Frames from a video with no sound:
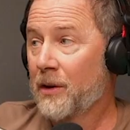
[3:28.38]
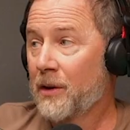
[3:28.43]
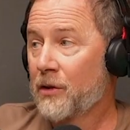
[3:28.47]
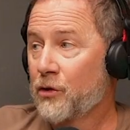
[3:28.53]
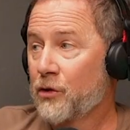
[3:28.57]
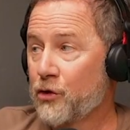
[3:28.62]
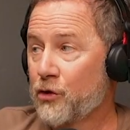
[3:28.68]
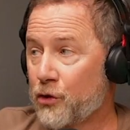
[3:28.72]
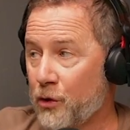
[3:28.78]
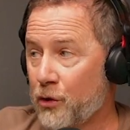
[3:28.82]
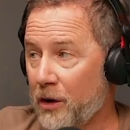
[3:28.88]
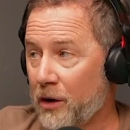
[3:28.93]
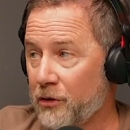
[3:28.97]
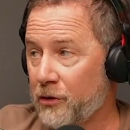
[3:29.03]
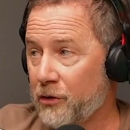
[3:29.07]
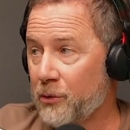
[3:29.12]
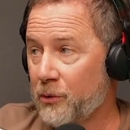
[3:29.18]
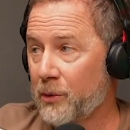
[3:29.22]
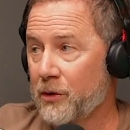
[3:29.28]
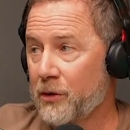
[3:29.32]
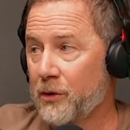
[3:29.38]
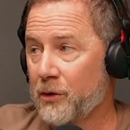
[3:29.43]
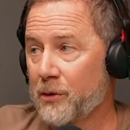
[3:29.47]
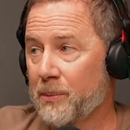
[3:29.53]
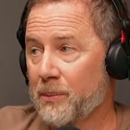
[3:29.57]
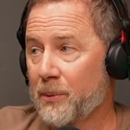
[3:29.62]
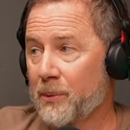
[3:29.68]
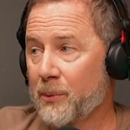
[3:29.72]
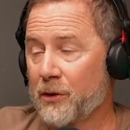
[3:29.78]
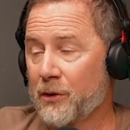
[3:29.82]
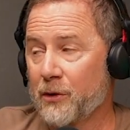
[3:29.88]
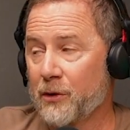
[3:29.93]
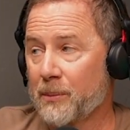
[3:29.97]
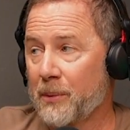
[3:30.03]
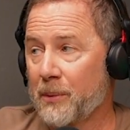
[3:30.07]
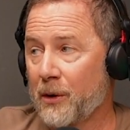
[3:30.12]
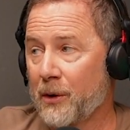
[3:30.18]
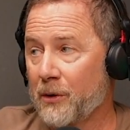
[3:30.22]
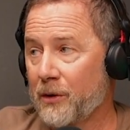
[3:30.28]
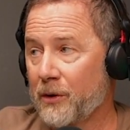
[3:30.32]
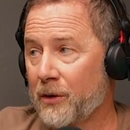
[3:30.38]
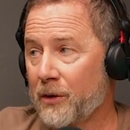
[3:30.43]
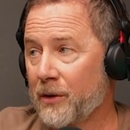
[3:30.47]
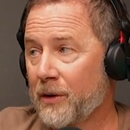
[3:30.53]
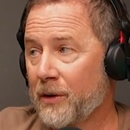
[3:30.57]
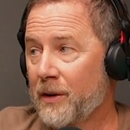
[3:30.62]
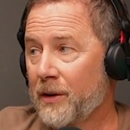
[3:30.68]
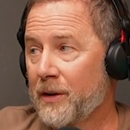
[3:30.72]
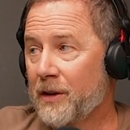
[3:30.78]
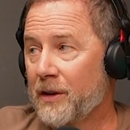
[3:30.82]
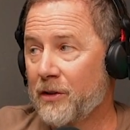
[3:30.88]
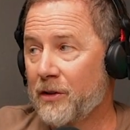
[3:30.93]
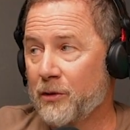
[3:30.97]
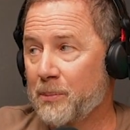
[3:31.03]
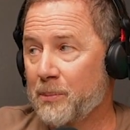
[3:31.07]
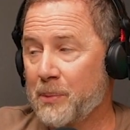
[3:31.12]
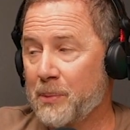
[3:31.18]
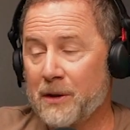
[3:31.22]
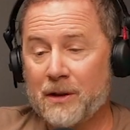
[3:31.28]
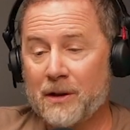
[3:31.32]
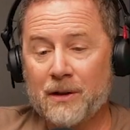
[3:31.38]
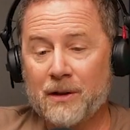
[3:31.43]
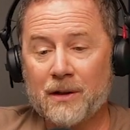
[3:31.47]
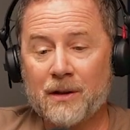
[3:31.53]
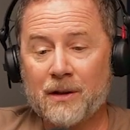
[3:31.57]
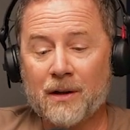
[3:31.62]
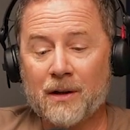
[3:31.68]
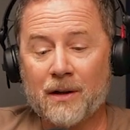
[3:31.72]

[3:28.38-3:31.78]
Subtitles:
trust with your partner, is being